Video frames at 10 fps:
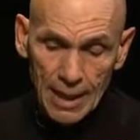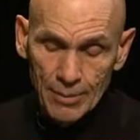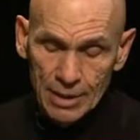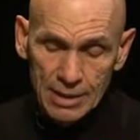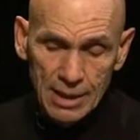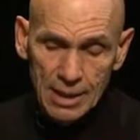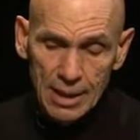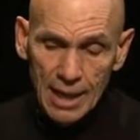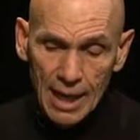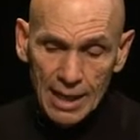
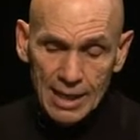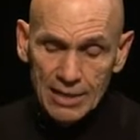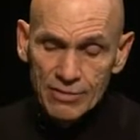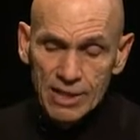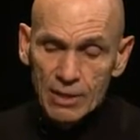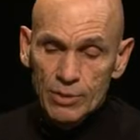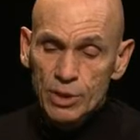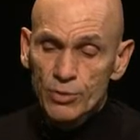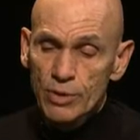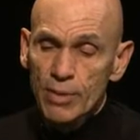I can't even say it was
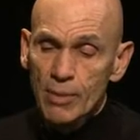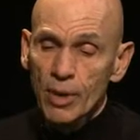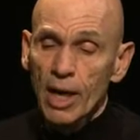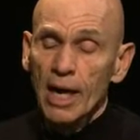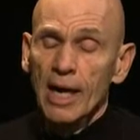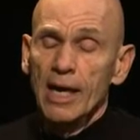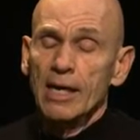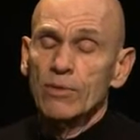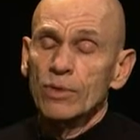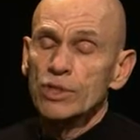to remember.
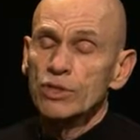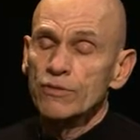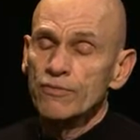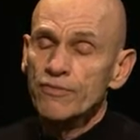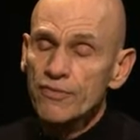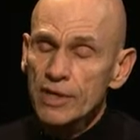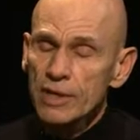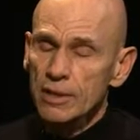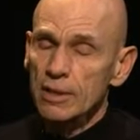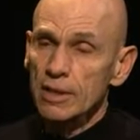It was to
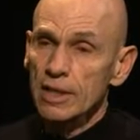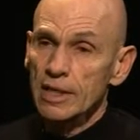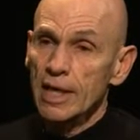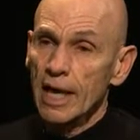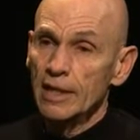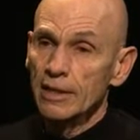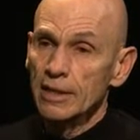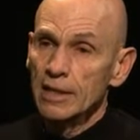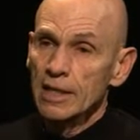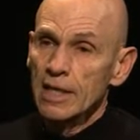feel again
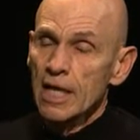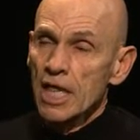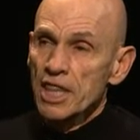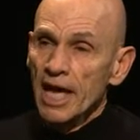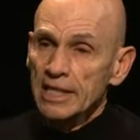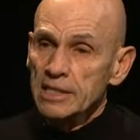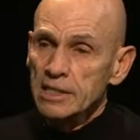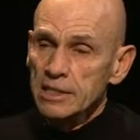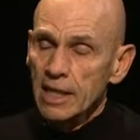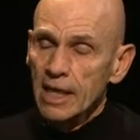that
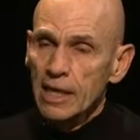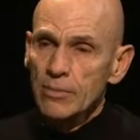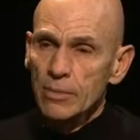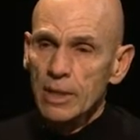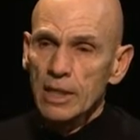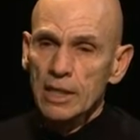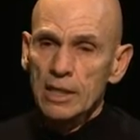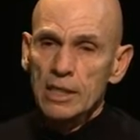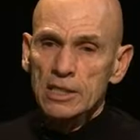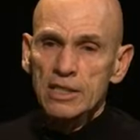same
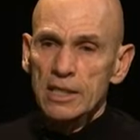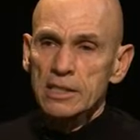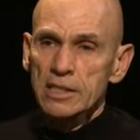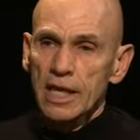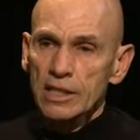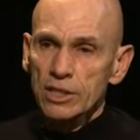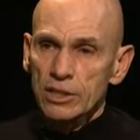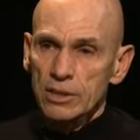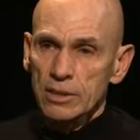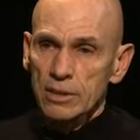
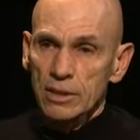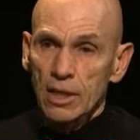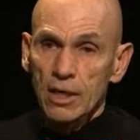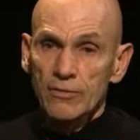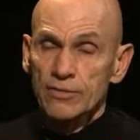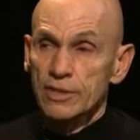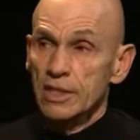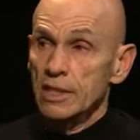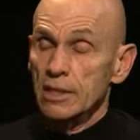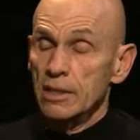sensation of
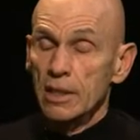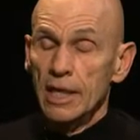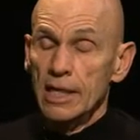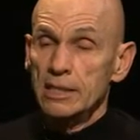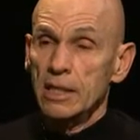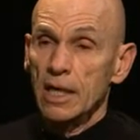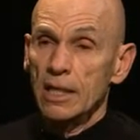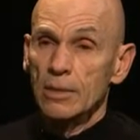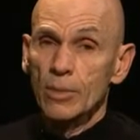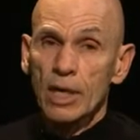seeing the last
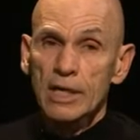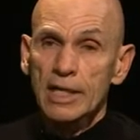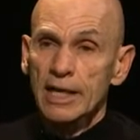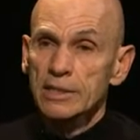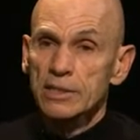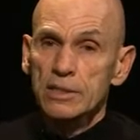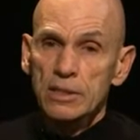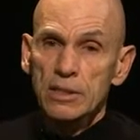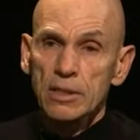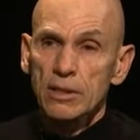column against
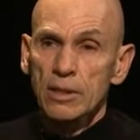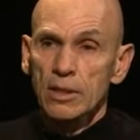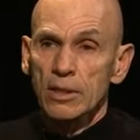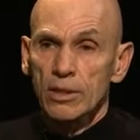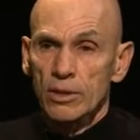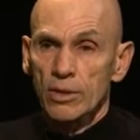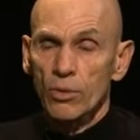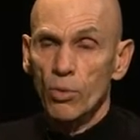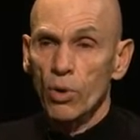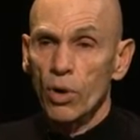the
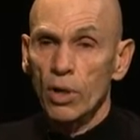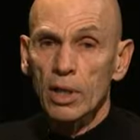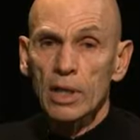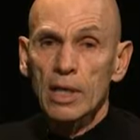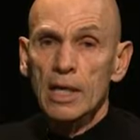wall.